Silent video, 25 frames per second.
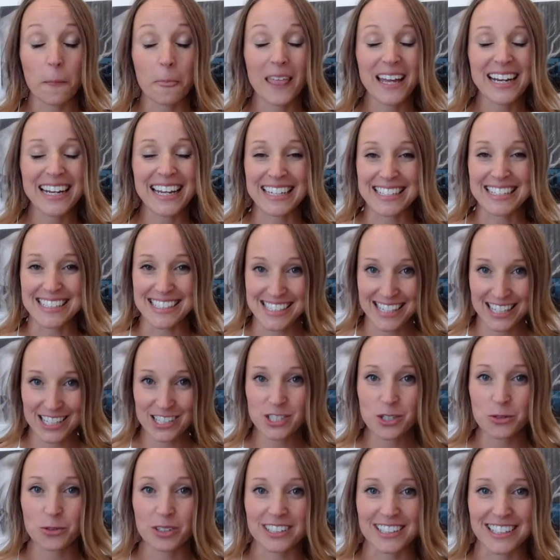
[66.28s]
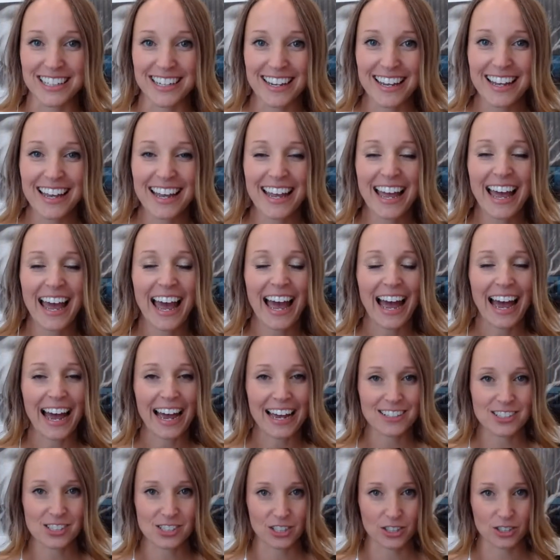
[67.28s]
continually
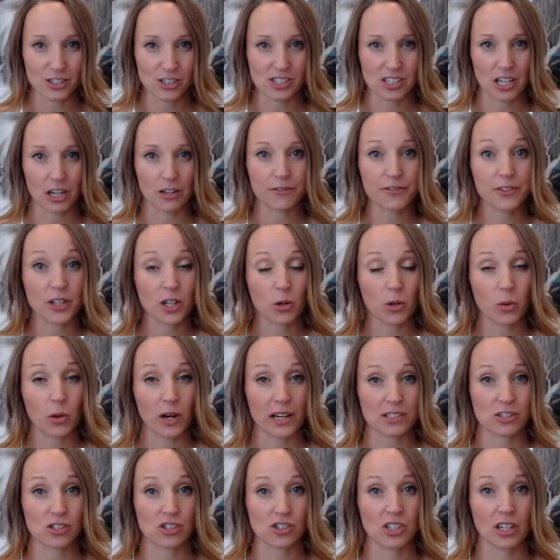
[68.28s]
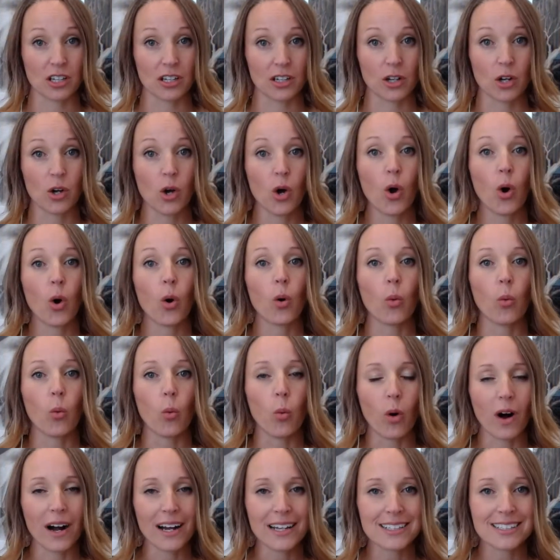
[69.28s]
ask yourself the question,
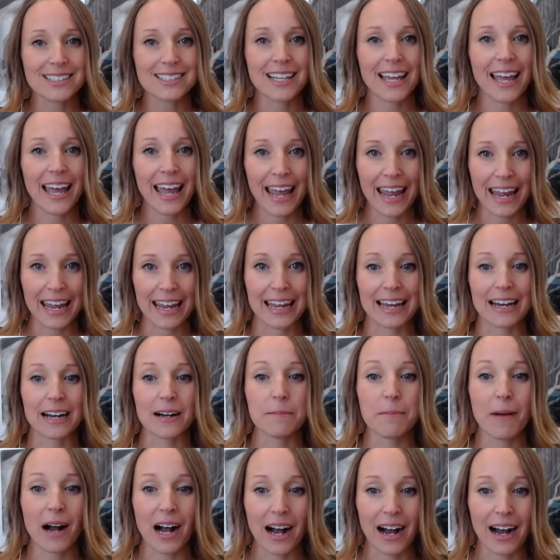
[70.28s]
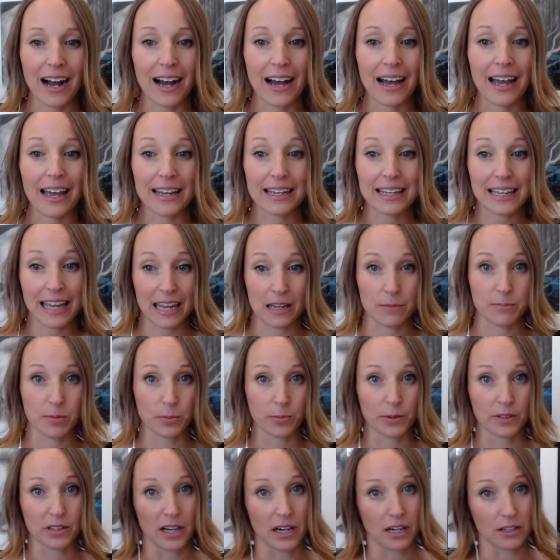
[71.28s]
what am I
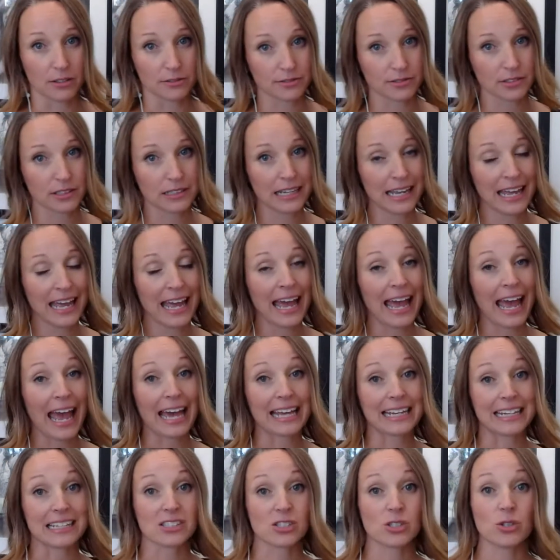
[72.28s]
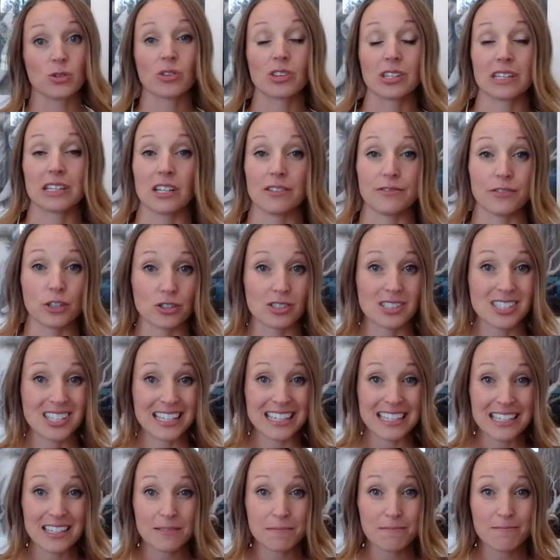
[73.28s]
capable of? And as you think of your
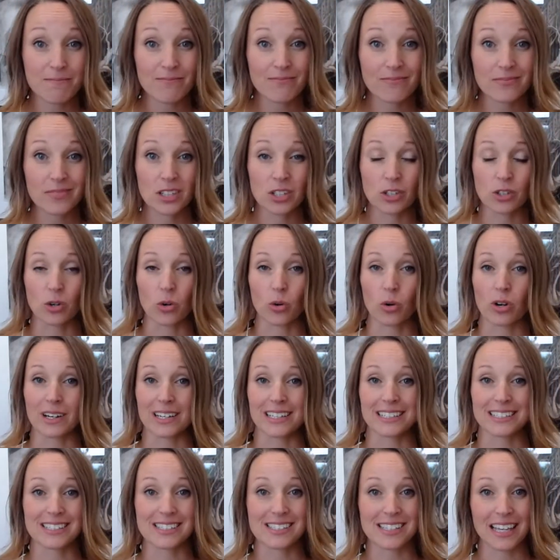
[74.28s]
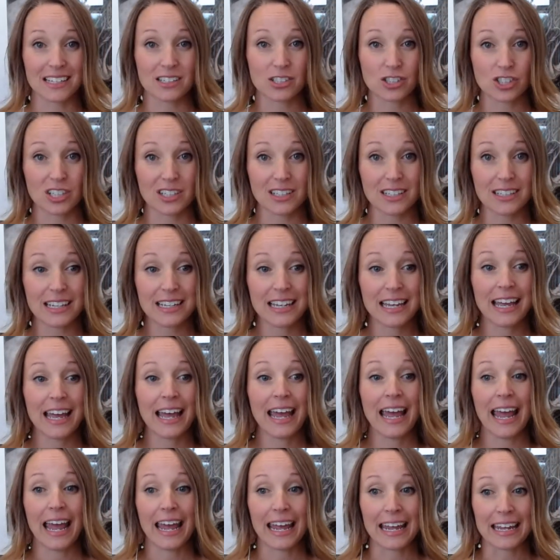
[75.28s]
team, your organization,
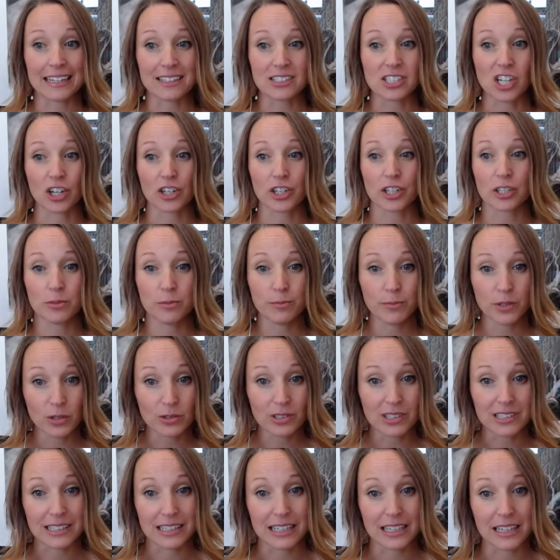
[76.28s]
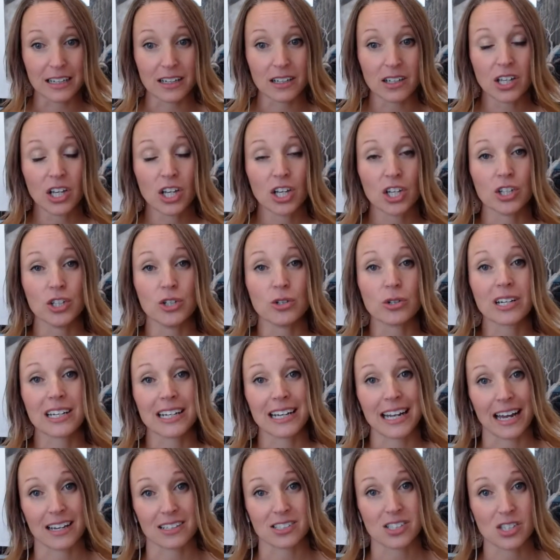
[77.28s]
and our community, you
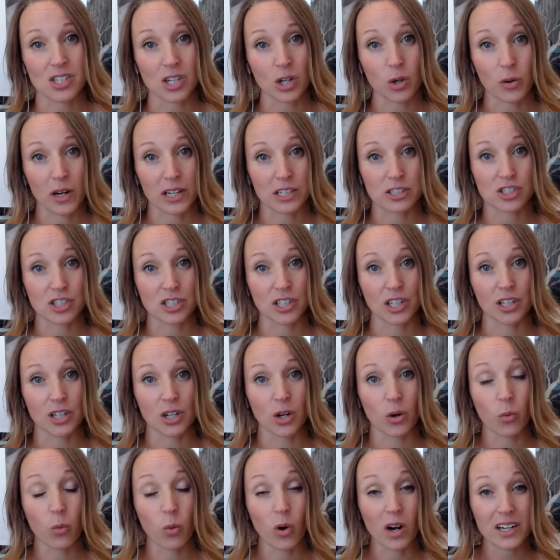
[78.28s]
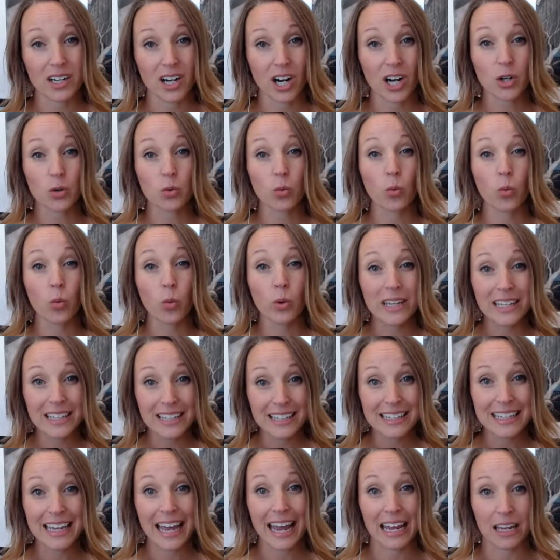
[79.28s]
can ask the question, what are
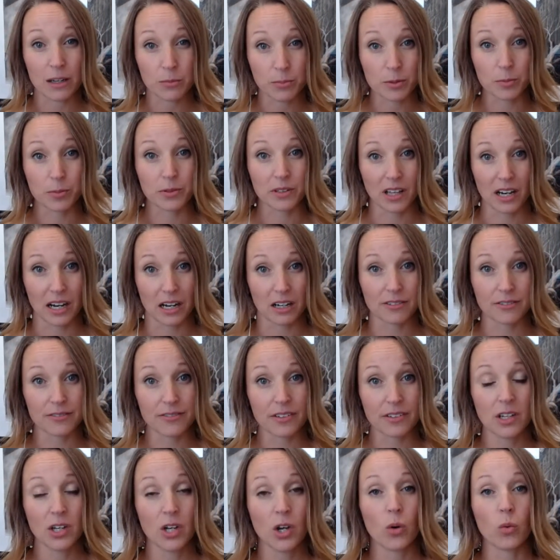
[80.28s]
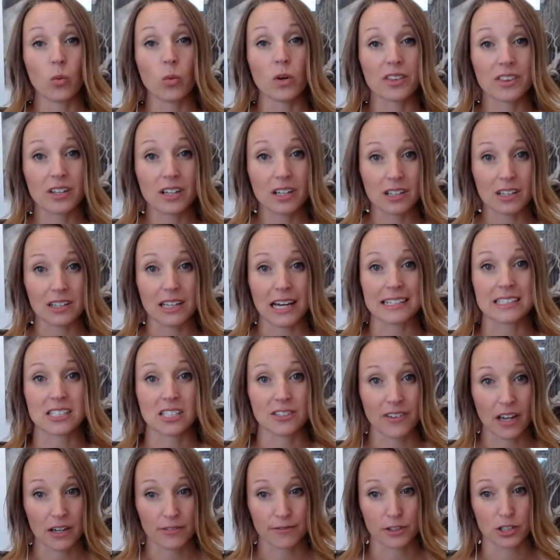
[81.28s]
we capable of with
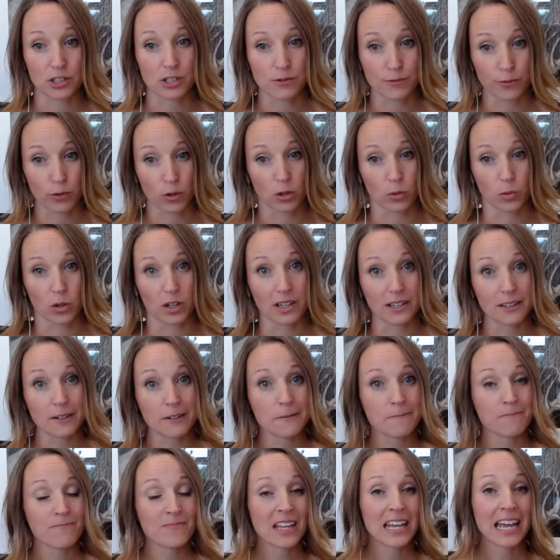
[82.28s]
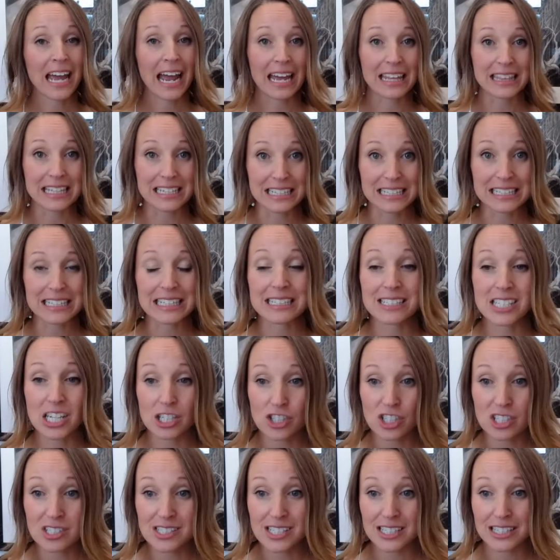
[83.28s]
collective efforts forward? And then in
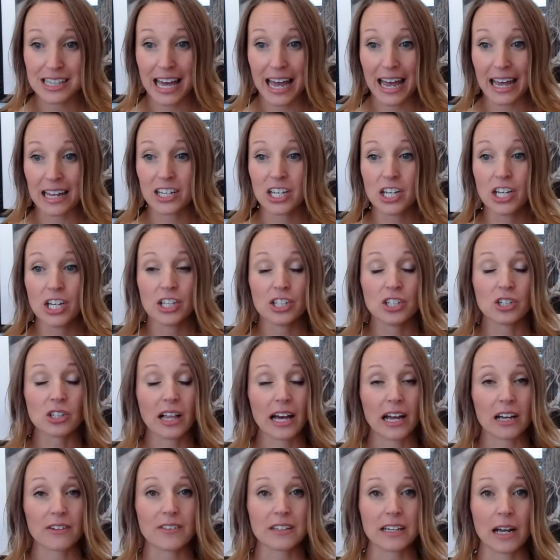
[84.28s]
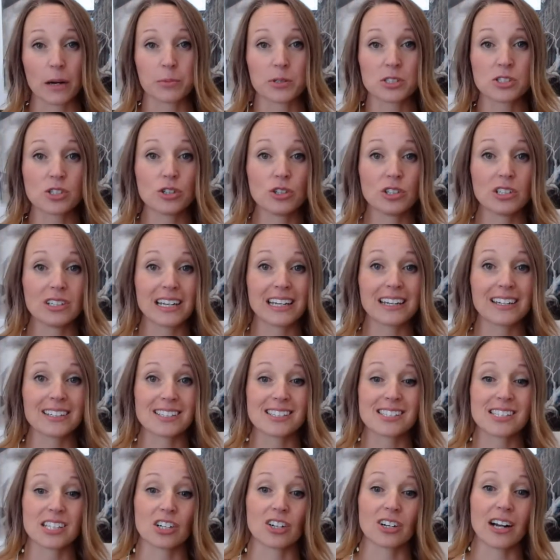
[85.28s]
addition to that, you'll have the opportunity to
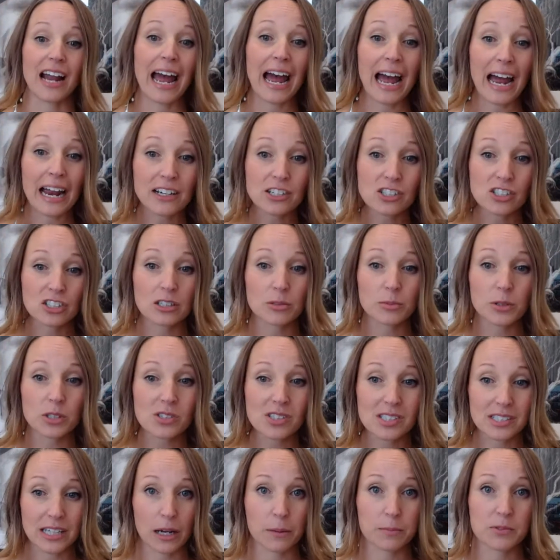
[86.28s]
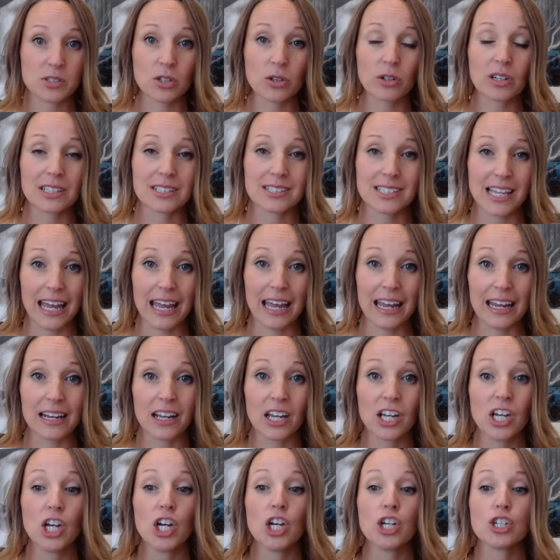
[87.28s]
consider actionable steps you can take
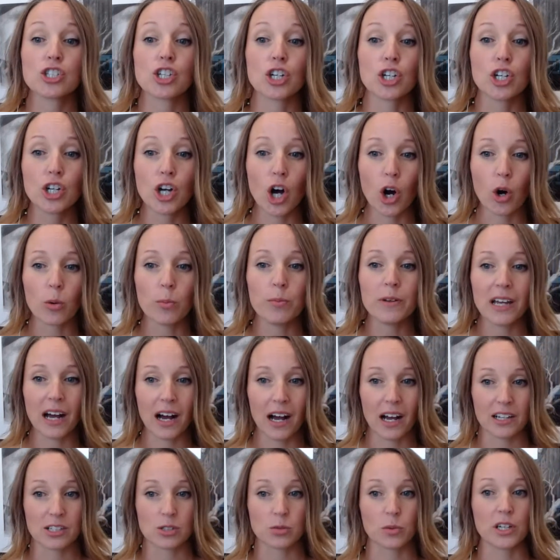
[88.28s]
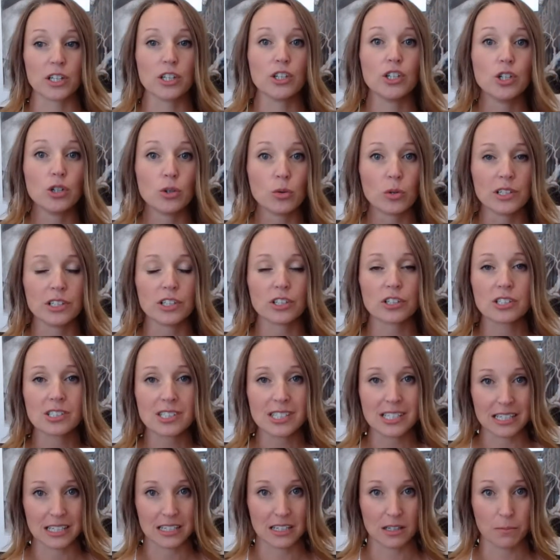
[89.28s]
to go beyond what you and your
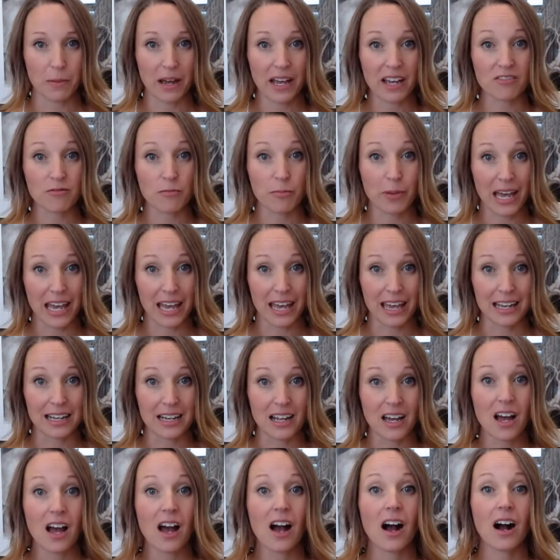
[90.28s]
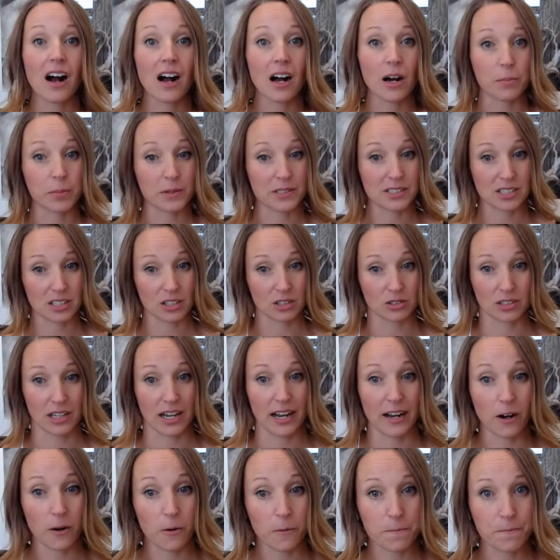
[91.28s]
team have been up until
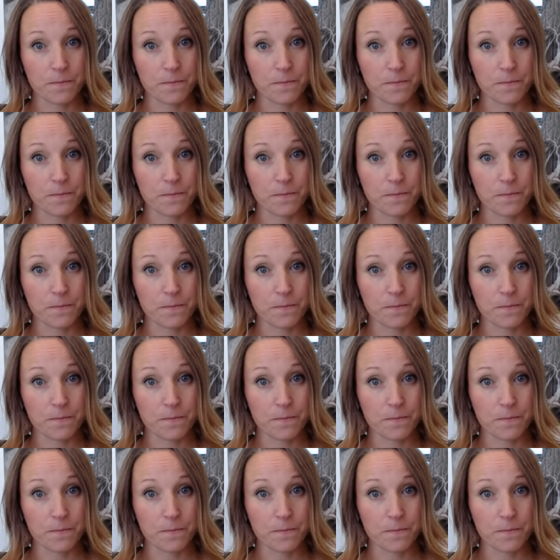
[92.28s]
now.